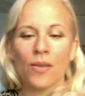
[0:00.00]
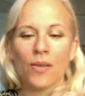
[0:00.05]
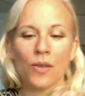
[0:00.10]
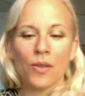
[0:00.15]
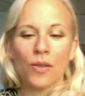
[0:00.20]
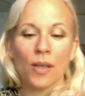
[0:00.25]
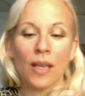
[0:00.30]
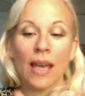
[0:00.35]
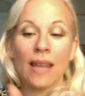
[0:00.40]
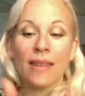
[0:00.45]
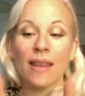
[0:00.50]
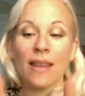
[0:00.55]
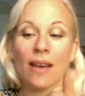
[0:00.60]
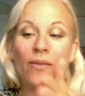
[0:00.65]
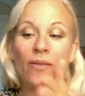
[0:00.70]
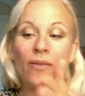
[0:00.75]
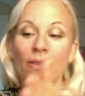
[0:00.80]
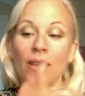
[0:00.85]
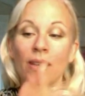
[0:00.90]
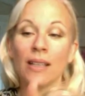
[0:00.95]
to get
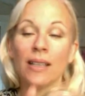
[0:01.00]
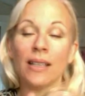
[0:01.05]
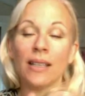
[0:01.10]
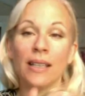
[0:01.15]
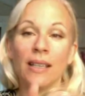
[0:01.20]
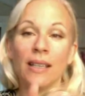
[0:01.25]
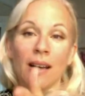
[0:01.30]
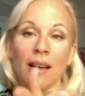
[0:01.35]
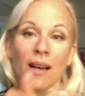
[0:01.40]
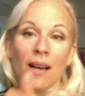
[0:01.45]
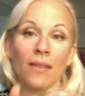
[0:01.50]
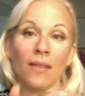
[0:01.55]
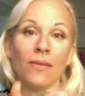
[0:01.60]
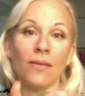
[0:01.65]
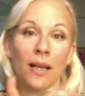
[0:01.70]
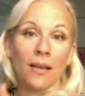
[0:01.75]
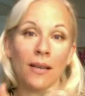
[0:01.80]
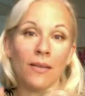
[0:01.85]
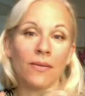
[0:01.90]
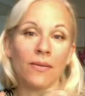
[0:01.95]
that feeling of
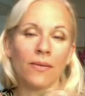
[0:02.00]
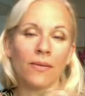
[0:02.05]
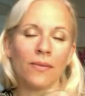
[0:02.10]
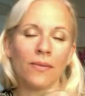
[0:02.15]
love.